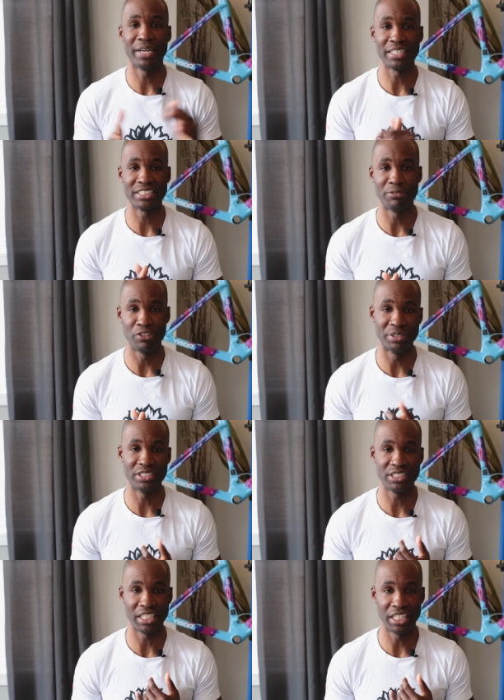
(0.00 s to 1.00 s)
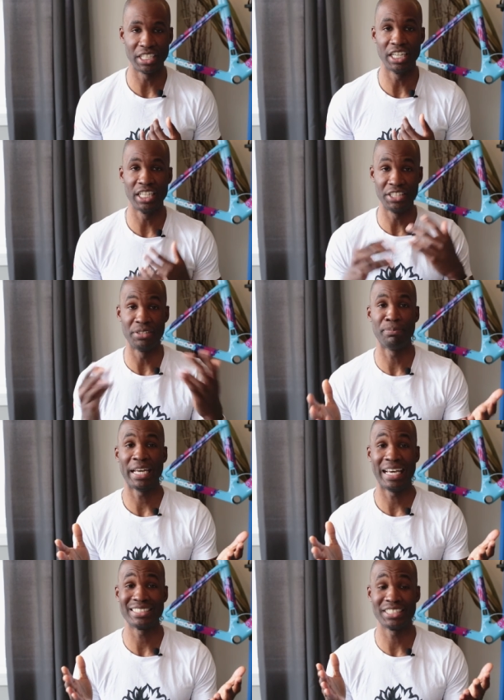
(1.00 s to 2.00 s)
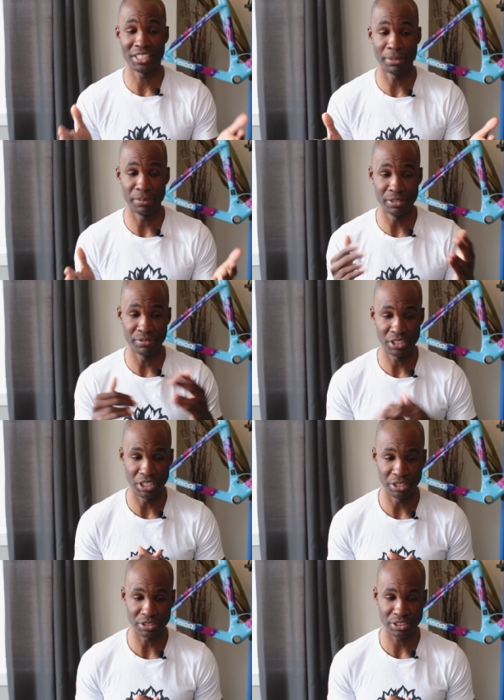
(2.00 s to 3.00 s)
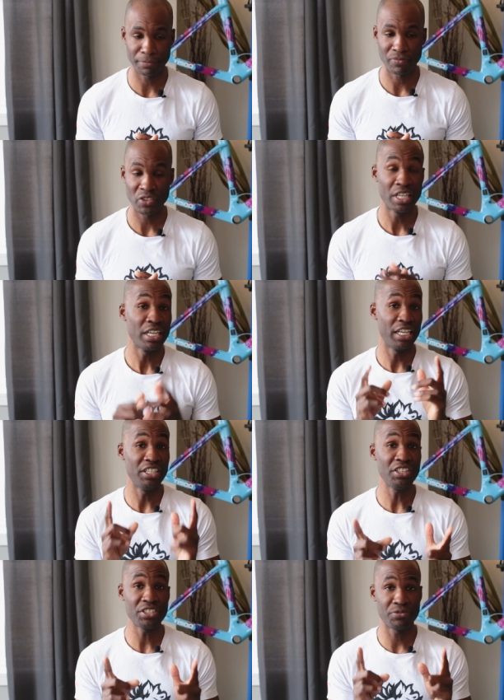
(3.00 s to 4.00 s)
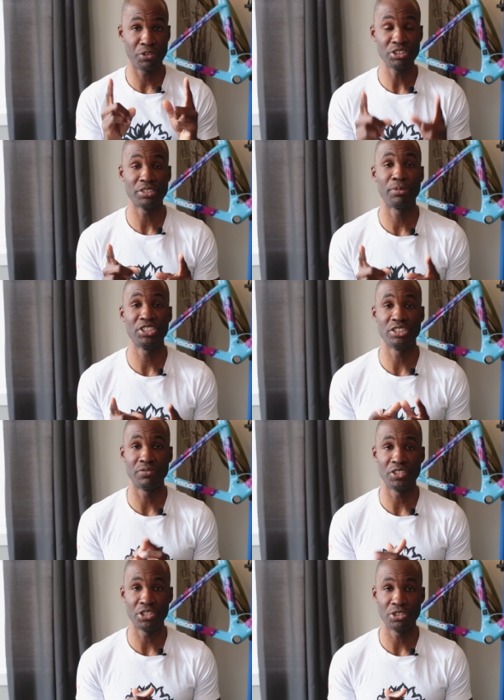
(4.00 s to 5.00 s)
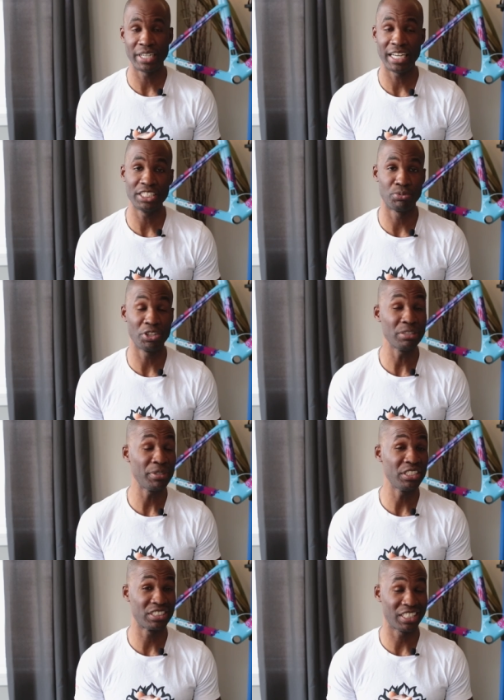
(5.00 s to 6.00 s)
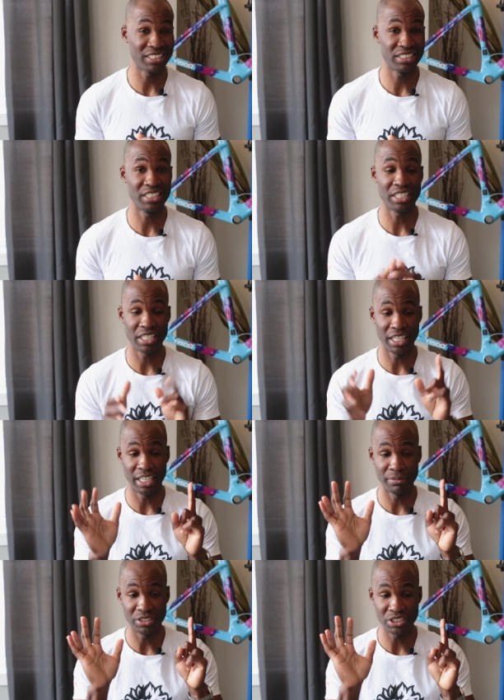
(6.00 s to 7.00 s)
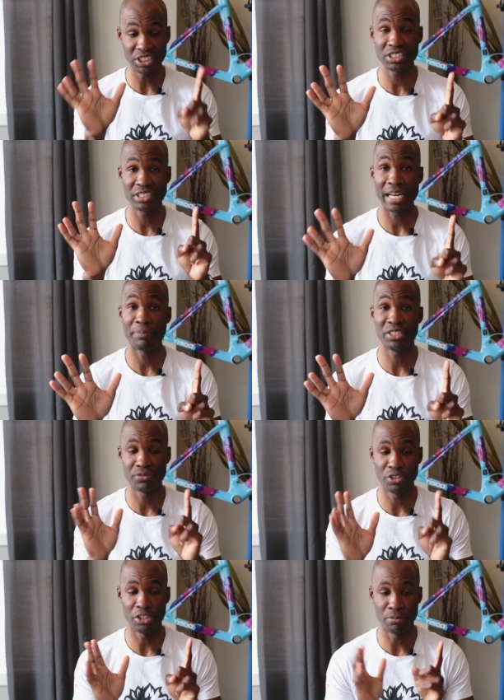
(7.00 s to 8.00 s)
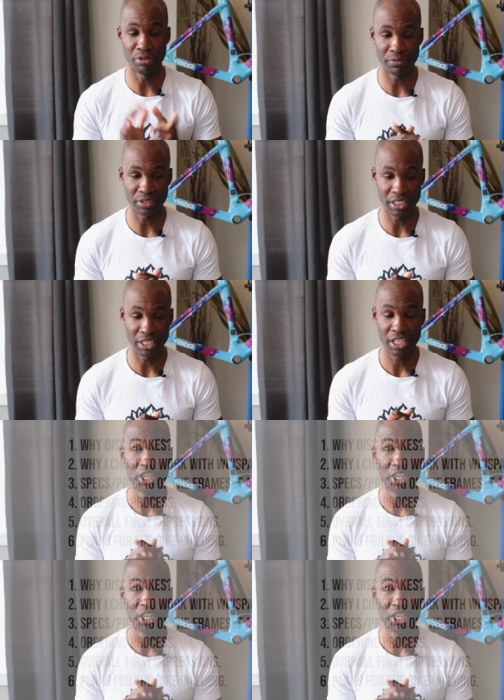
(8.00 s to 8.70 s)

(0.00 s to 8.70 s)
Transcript: bikes that we've been seeing uh, in the past couple of years. And in this first impressions video, guys, we're gonna be discussing um, six topics very briefly.